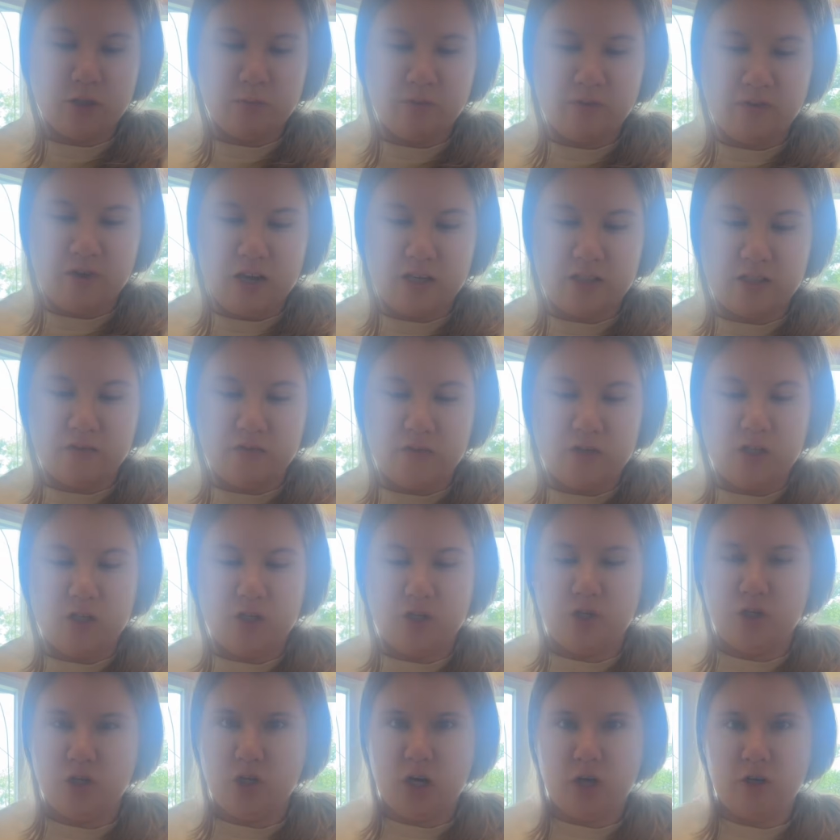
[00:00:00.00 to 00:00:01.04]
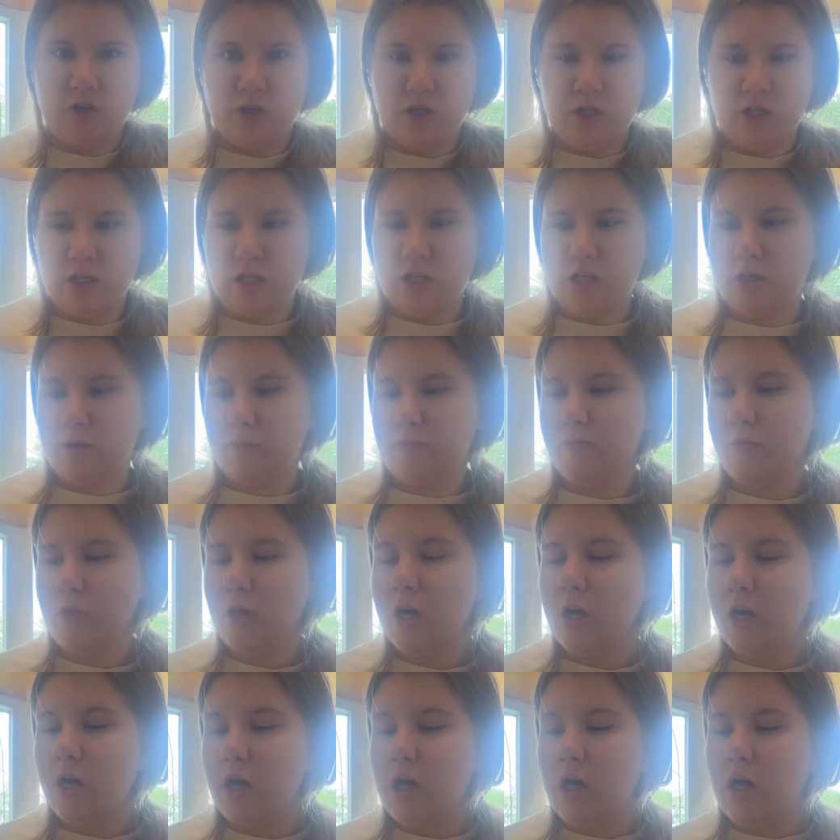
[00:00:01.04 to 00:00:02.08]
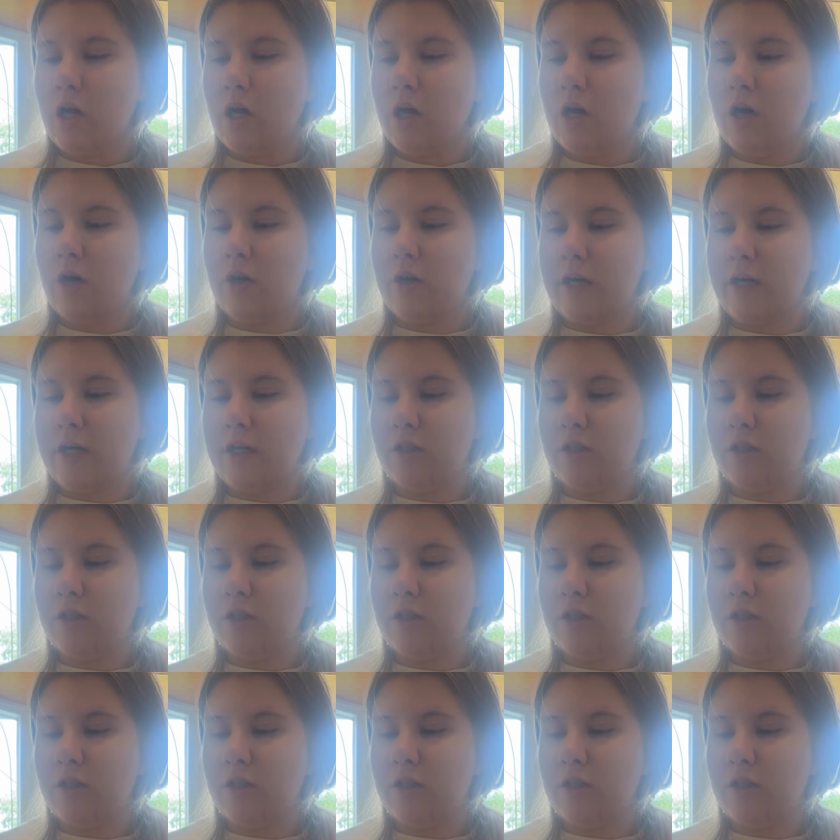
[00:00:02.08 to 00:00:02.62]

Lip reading: of activator, you're not going to need it. Okay,